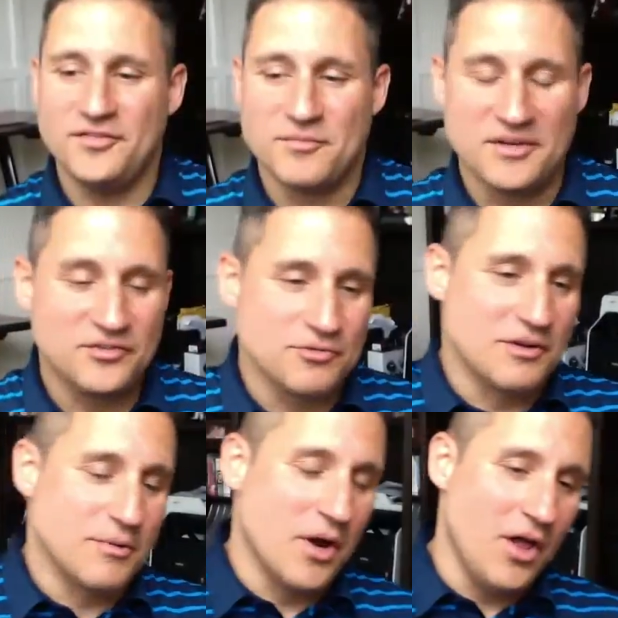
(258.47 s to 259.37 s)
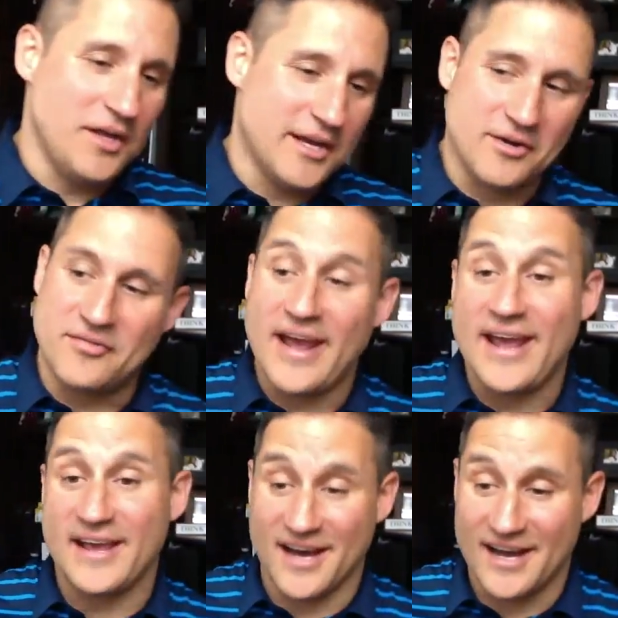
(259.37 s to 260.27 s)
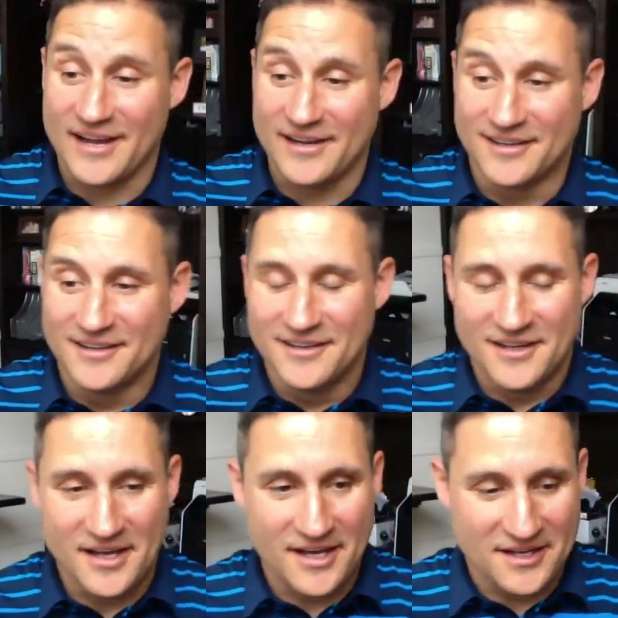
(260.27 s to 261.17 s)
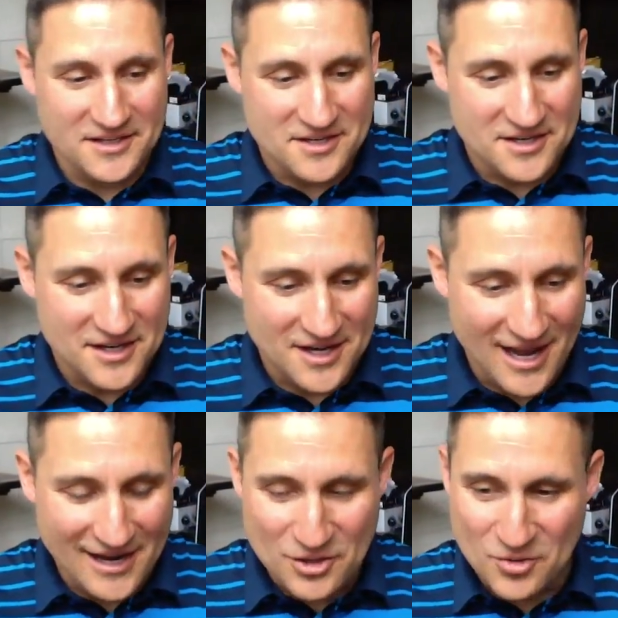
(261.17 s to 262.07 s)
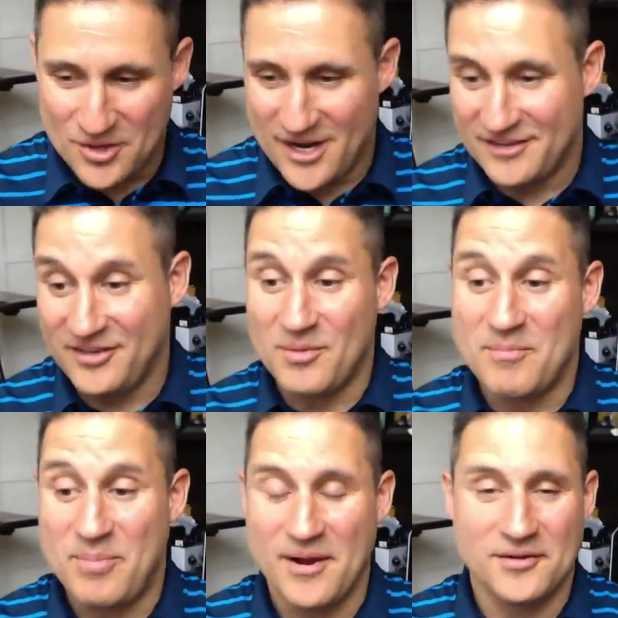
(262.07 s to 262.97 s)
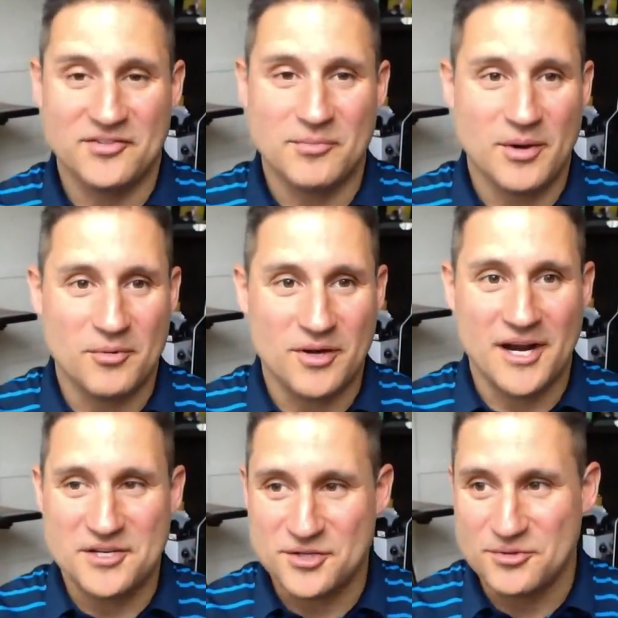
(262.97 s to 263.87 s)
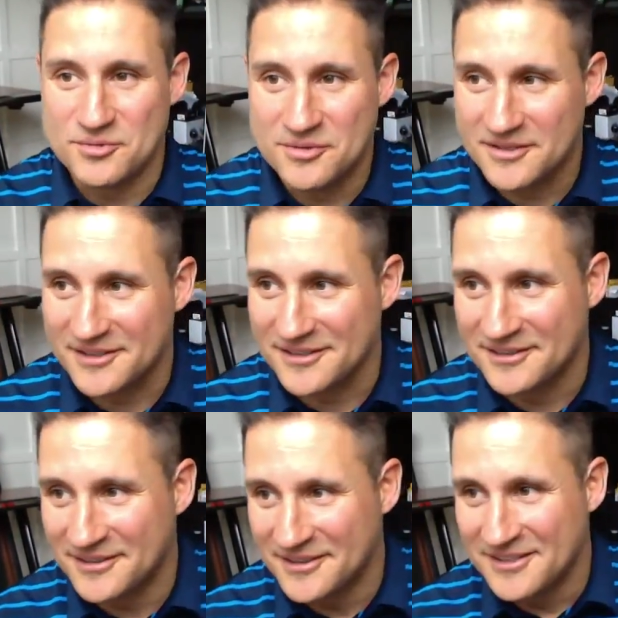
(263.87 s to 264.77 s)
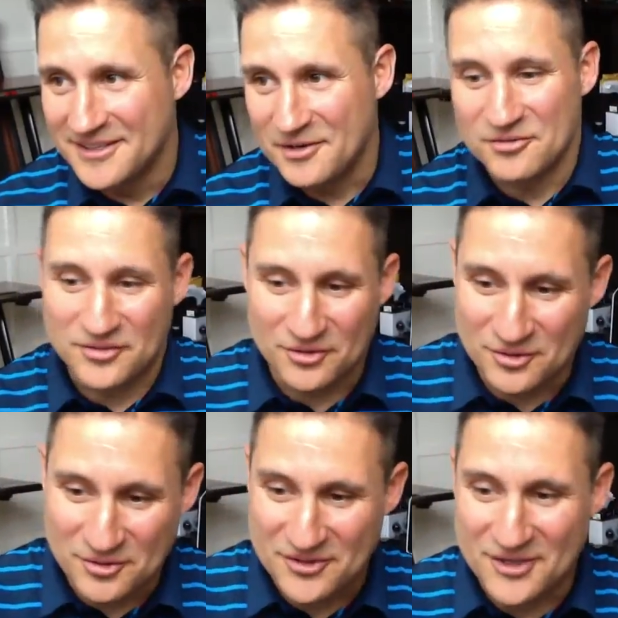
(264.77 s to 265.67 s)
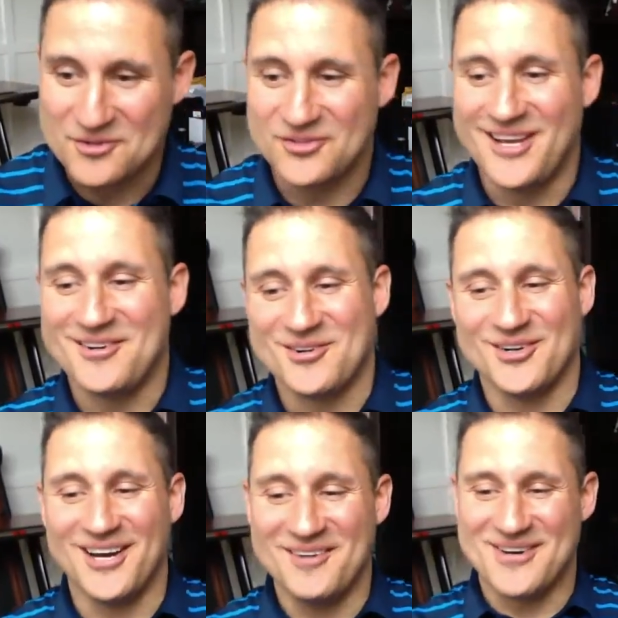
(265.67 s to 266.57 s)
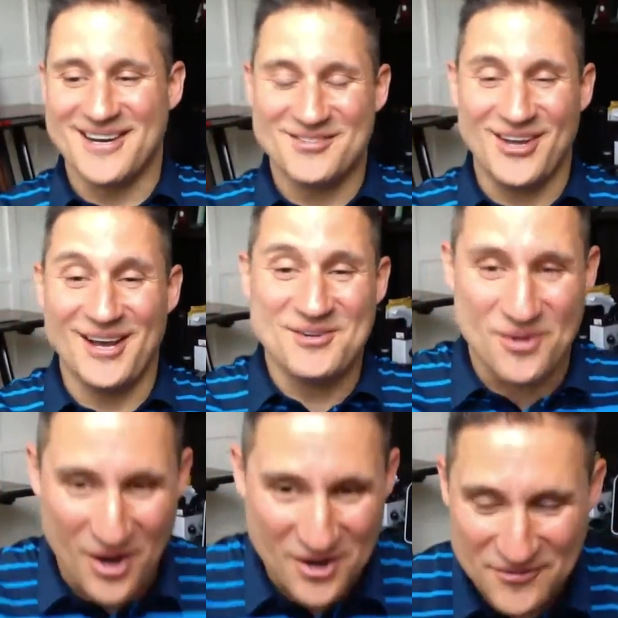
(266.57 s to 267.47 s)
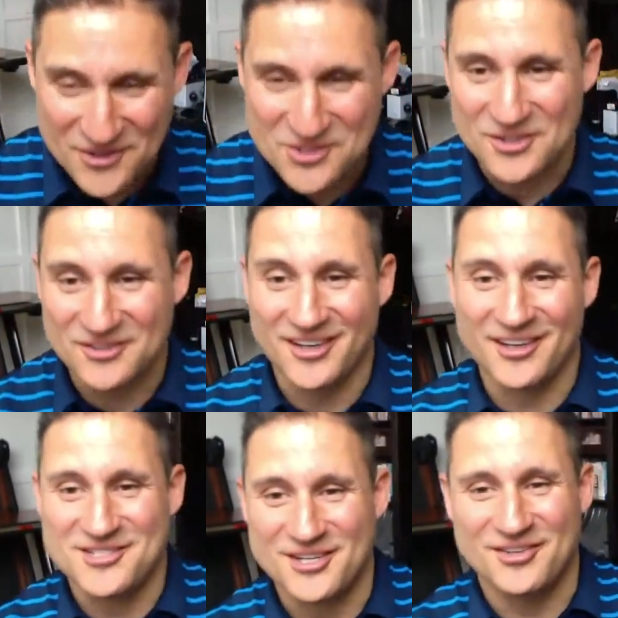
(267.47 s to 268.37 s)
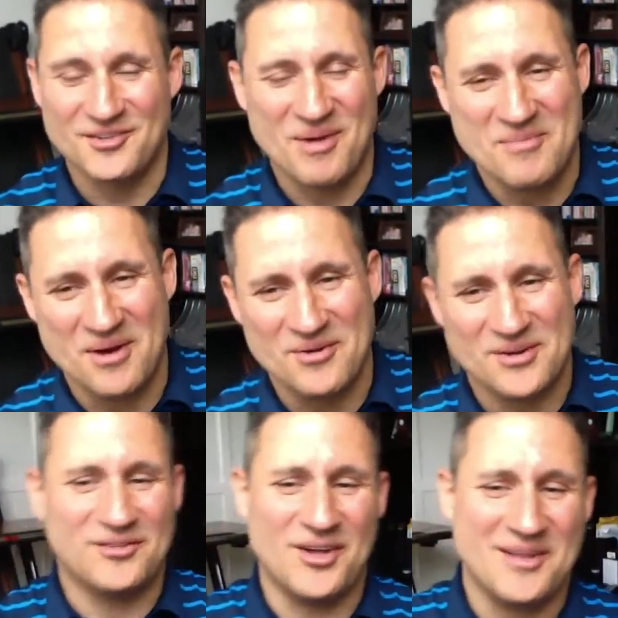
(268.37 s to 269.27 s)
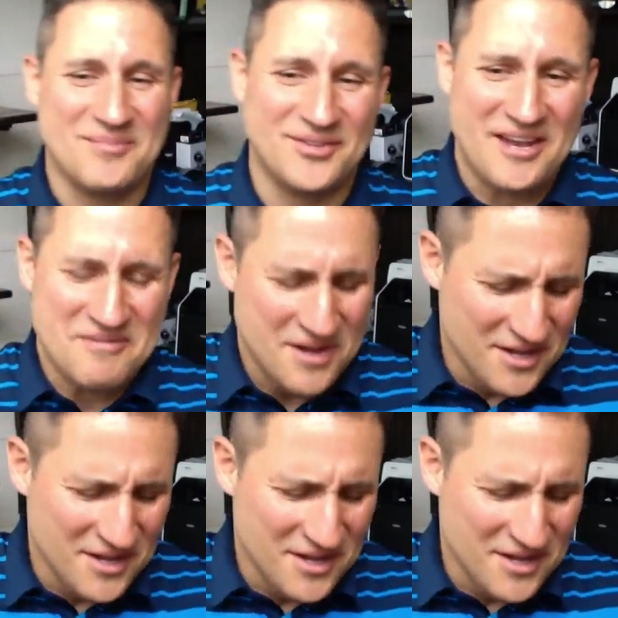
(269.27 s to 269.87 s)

the mystery. We all hear of AI, and uh, I know when I tell my parents about what I do, uh, I don't still know if they understand it or not, but I say I do artificial intelligence, and my mother gets all upset.